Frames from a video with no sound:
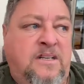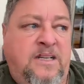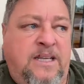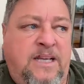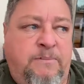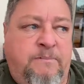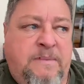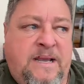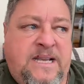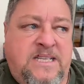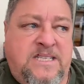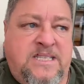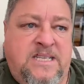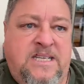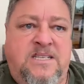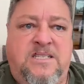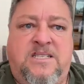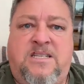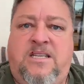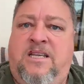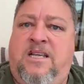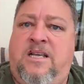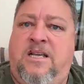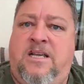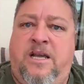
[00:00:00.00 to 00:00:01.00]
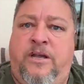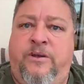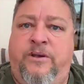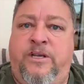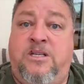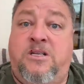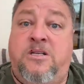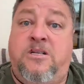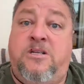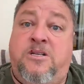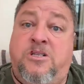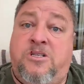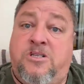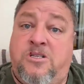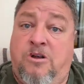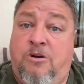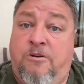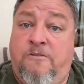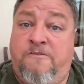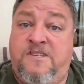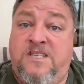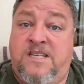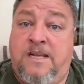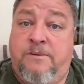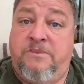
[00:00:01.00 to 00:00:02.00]
It makes sense that you're going to
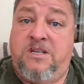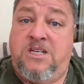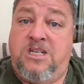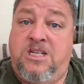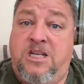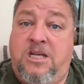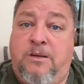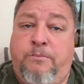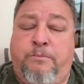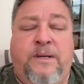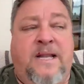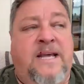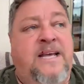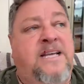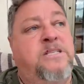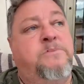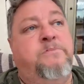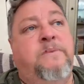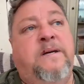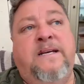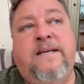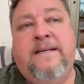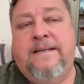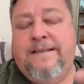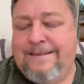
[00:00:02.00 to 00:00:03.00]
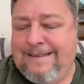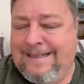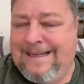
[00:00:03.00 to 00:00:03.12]
dissolve some into your plasma